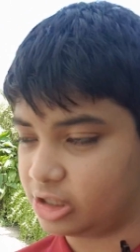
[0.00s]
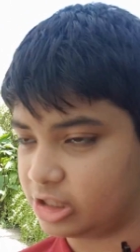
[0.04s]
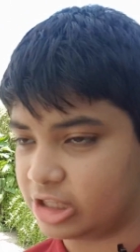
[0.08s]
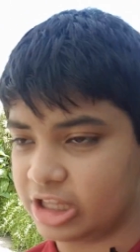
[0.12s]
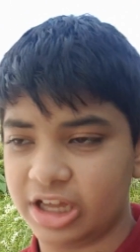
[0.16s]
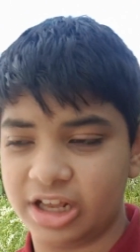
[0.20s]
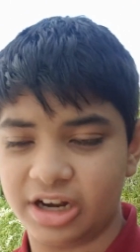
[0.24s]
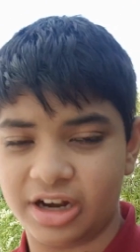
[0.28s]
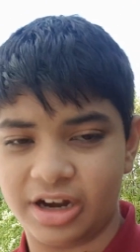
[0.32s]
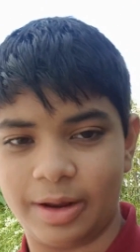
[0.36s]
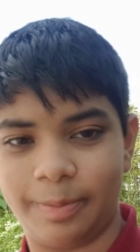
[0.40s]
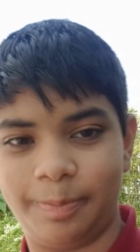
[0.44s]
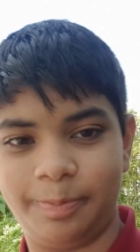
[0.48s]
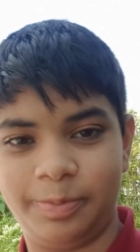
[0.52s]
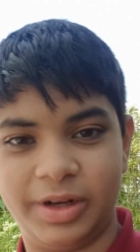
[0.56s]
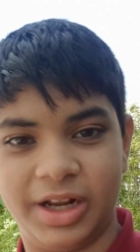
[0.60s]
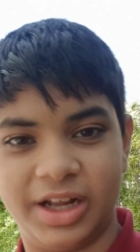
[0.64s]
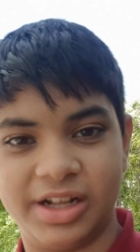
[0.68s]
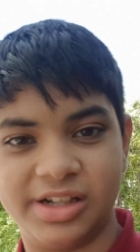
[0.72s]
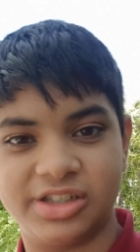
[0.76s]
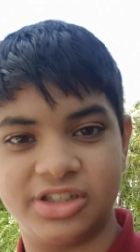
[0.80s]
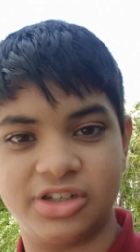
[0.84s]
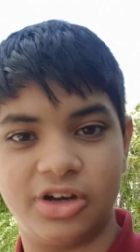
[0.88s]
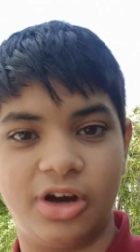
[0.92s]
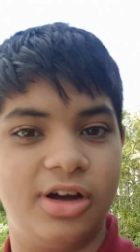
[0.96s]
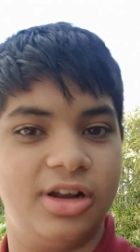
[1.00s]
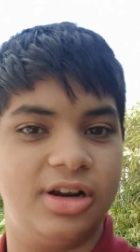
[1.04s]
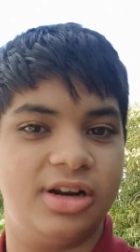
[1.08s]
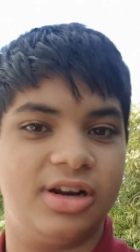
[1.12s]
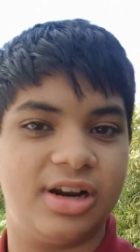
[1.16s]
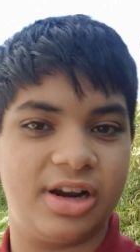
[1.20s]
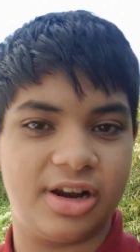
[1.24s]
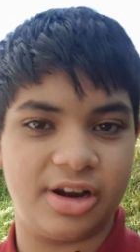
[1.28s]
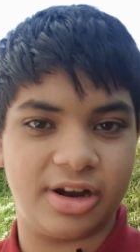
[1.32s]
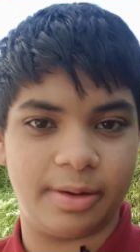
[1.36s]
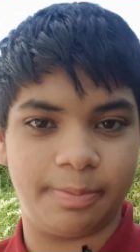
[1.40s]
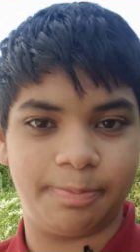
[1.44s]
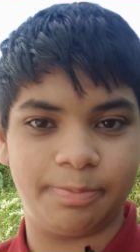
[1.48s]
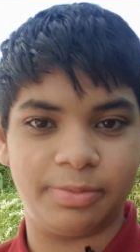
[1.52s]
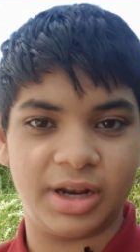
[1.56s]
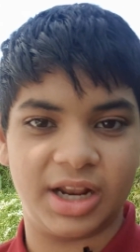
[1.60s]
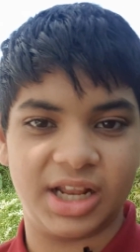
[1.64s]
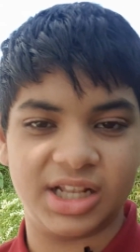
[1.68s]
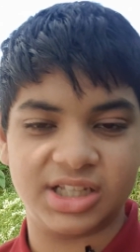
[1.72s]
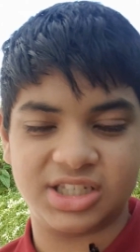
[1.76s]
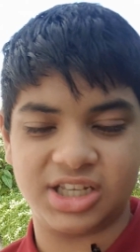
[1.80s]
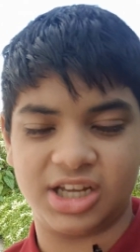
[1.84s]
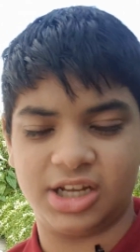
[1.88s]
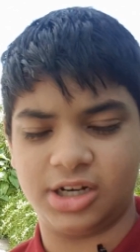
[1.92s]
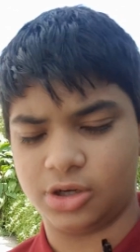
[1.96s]
All reptiles
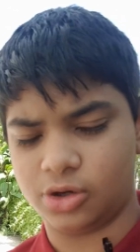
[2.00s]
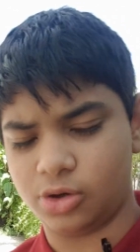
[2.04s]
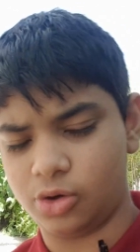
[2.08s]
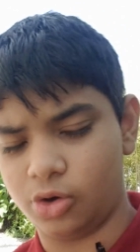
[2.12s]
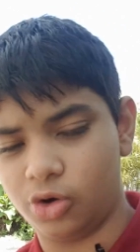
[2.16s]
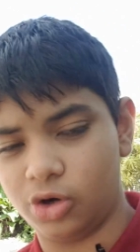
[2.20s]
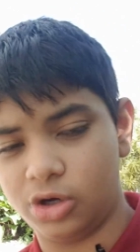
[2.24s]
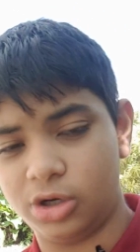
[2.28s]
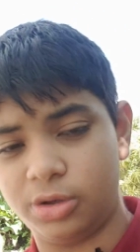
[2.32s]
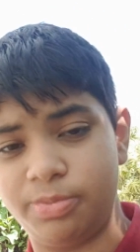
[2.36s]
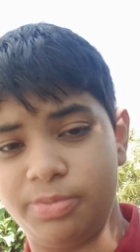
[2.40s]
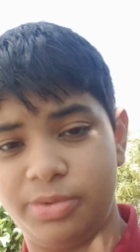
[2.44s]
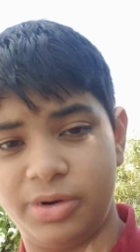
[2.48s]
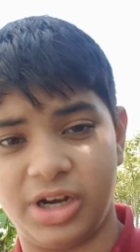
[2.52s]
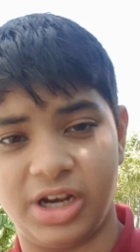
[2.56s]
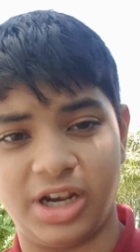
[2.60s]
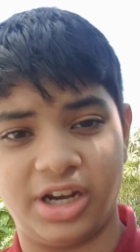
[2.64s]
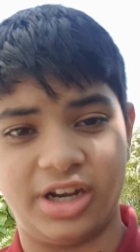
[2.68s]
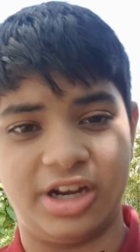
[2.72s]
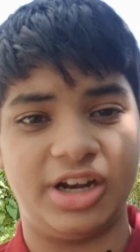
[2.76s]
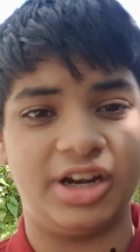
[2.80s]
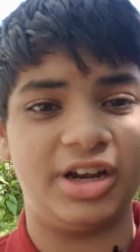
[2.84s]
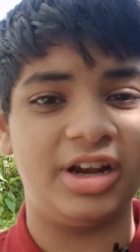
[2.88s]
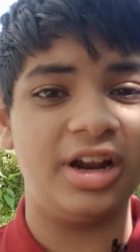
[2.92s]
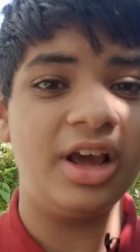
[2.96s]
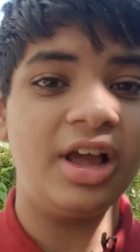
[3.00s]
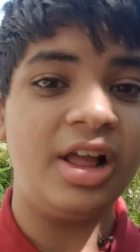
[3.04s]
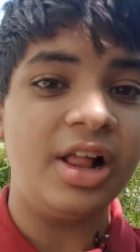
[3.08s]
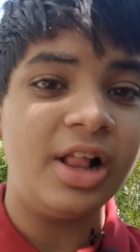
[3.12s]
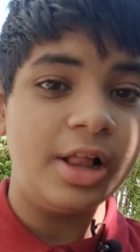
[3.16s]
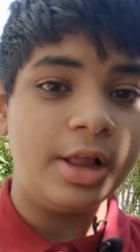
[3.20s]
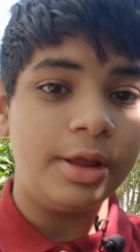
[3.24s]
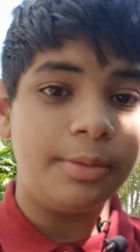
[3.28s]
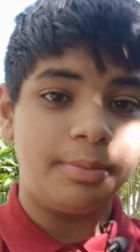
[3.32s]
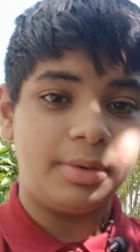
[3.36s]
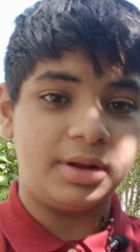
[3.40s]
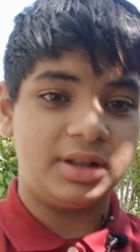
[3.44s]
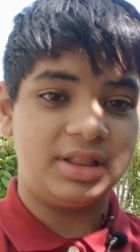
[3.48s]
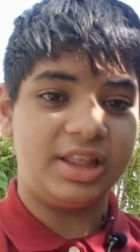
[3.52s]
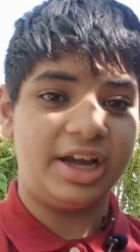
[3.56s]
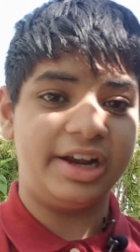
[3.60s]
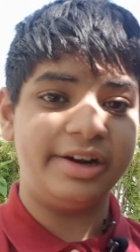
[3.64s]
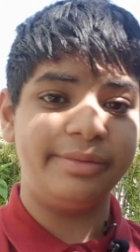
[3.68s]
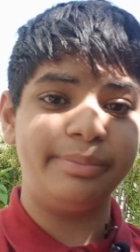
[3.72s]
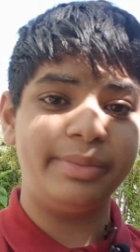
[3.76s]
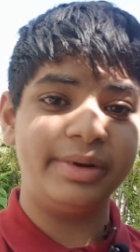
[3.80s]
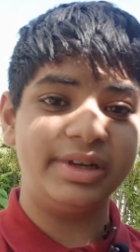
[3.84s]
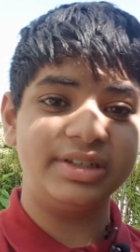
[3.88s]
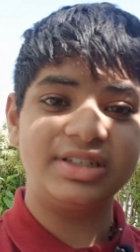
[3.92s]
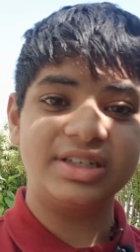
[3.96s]
are cold-blooded, but
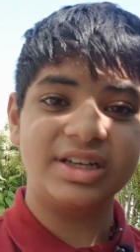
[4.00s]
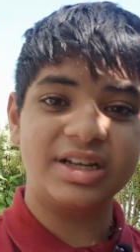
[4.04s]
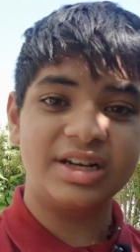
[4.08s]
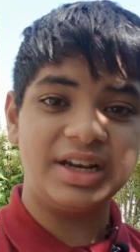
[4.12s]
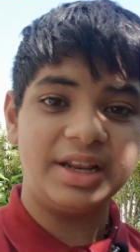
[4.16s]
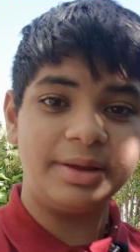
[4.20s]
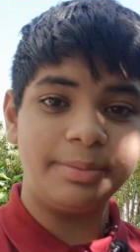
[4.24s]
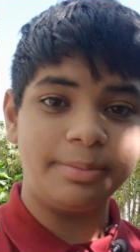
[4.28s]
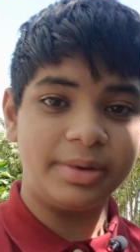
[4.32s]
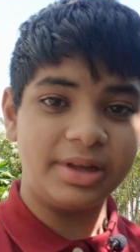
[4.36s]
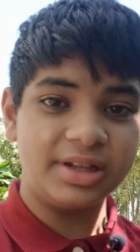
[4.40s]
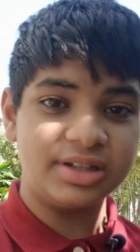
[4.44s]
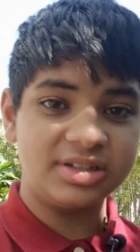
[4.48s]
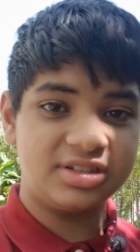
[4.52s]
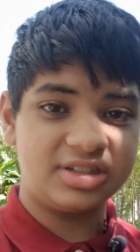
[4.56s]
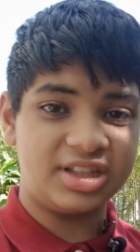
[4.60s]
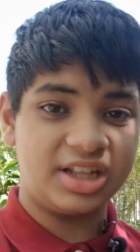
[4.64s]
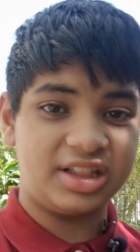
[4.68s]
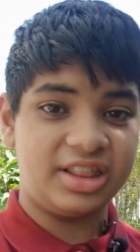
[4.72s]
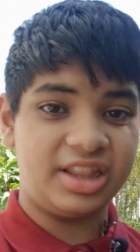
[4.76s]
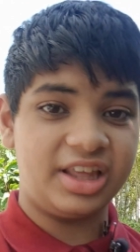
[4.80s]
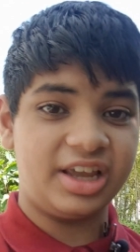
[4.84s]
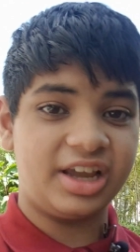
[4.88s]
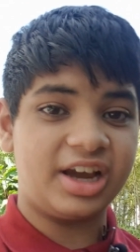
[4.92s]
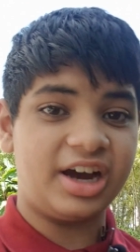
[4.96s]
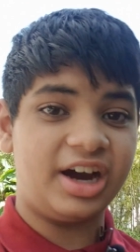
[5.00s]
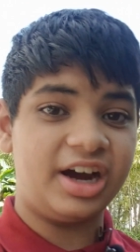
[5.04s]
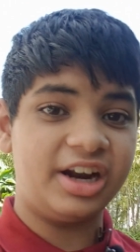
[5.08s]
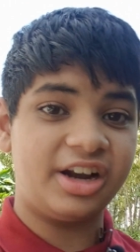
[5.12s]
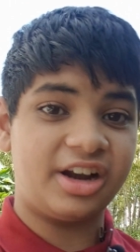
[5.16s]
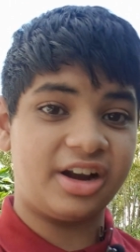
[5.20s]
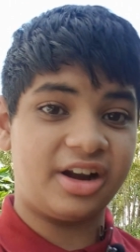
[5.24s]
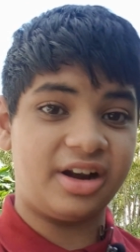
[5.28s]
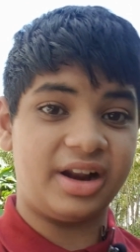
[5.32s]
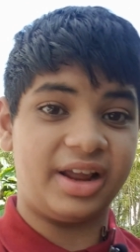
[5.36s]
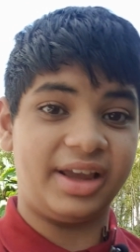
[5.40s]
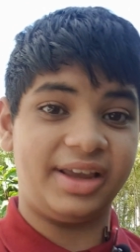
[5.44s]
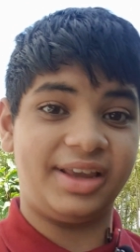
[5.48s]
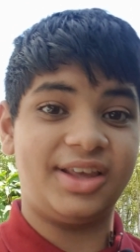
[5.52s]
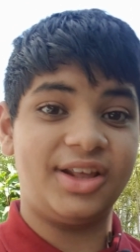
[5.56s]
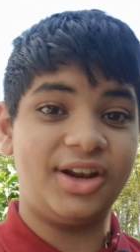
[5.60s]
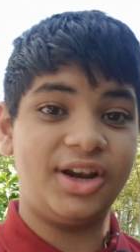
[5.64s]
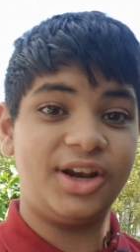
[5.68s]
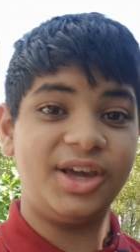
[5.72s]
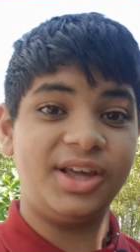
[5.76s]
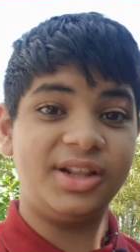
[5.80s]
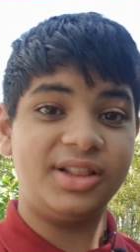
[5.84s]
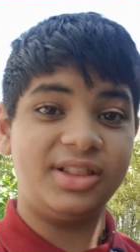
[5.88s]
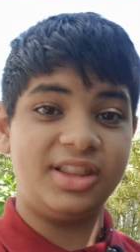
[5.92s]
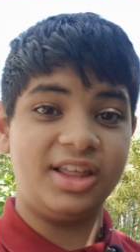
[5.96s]
that basically means that they can't
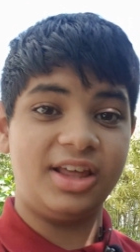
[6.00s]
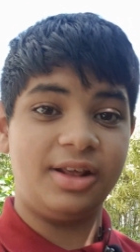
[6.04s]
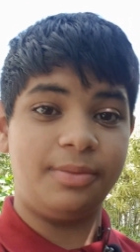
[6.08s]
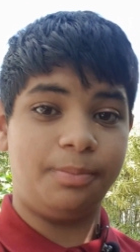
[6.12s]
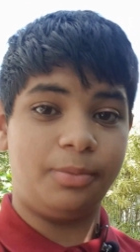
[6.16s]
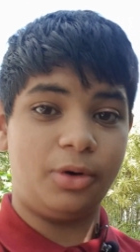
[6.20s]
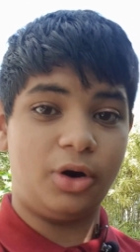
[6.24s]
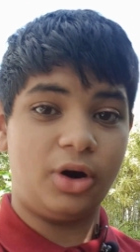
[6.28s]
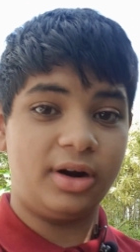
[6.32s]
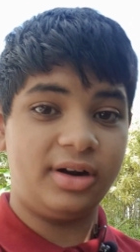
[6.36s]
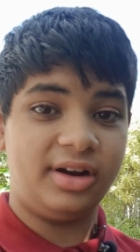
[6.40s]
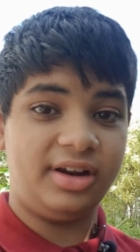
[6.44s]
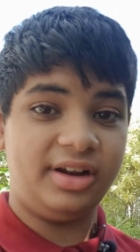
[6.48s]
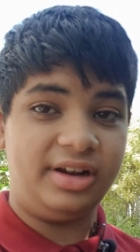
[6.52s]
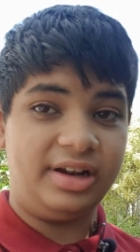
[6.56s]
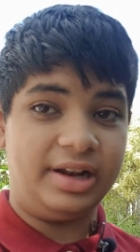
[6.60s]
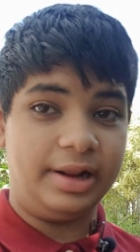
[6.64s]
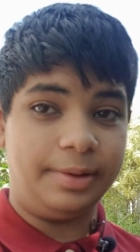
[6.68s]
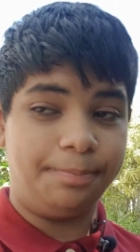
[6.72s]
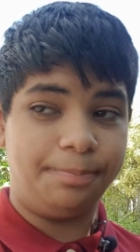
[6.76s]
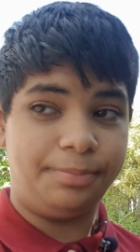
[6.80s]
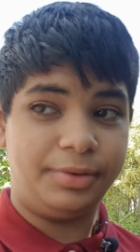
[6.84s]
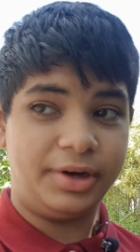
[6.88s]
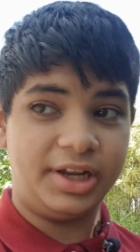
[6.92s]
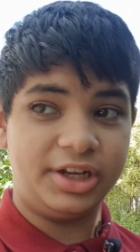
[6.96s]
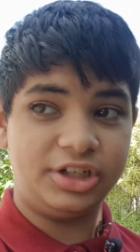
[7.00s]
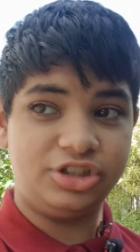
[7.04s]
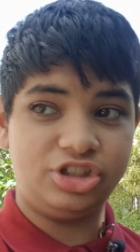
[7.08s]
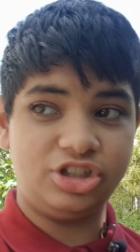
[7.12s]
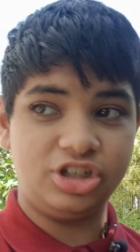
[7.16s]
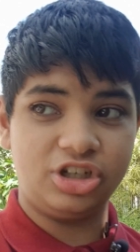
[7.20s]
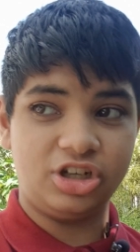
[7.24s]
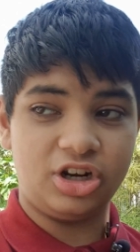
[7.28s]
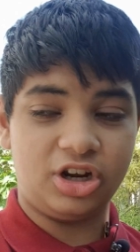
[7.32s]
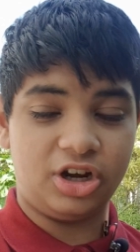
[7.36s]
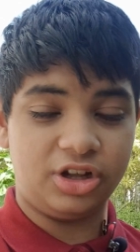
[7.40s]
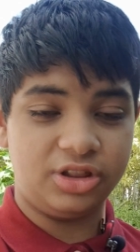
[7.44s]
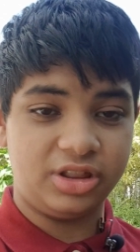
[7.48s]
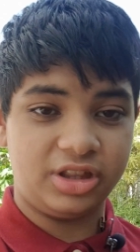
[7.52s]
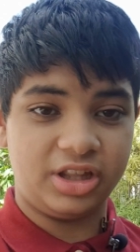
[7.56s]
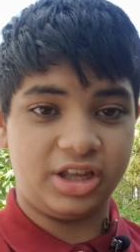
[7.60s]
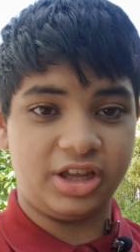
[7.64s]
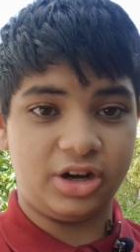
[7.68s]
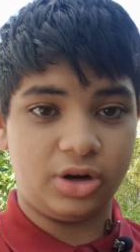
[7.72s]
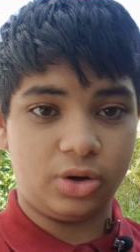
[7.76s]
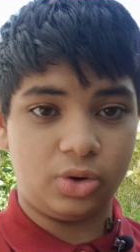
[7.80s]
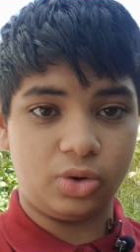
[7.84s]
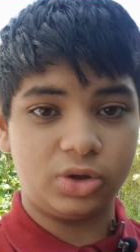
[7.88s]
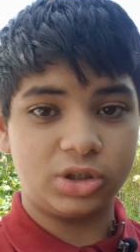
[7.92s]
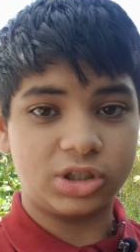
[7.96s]
regulate their body temperature on
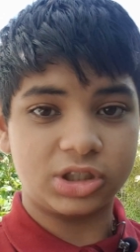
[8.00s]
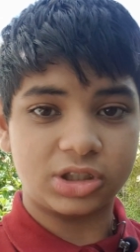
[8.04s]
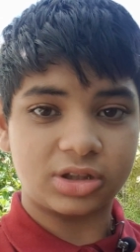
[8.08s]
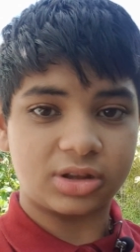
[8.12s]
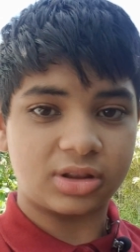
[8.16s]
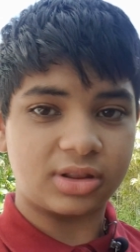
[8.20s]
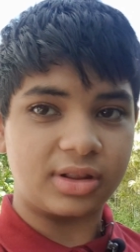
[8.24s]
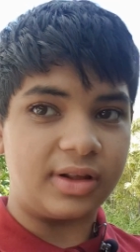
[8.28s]
their own.